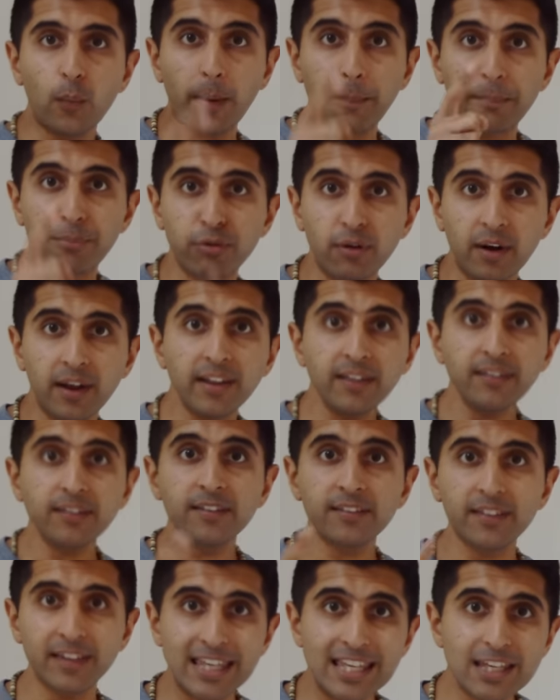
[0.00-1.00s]
where
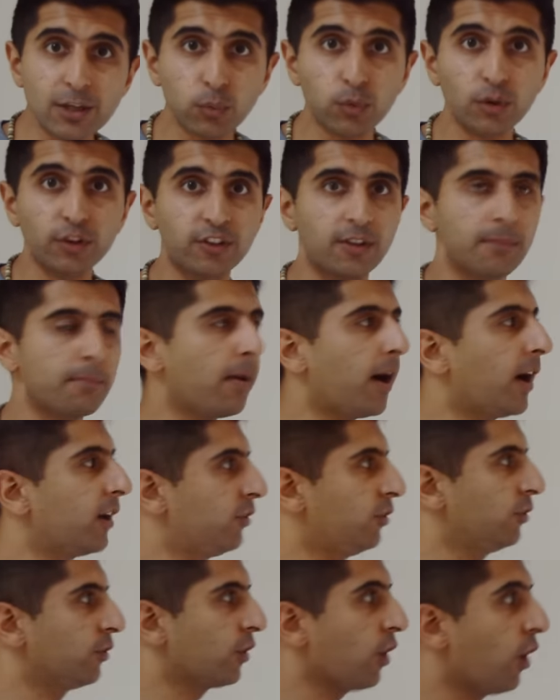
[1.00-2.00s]
price is equal to
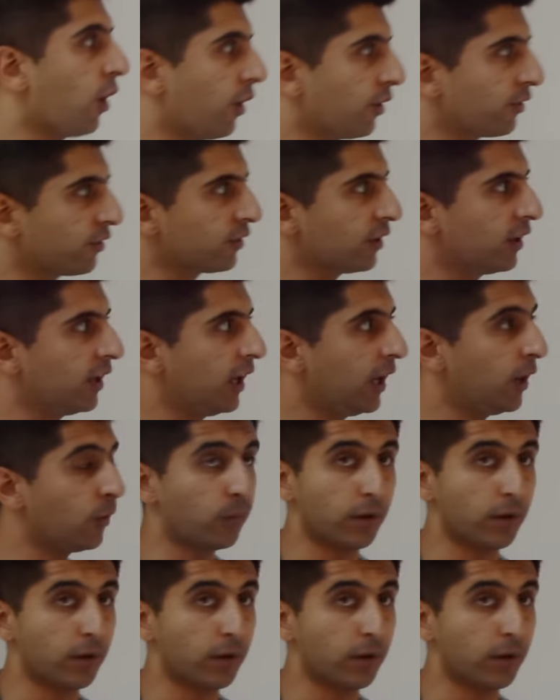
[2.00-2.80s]
marginal cost.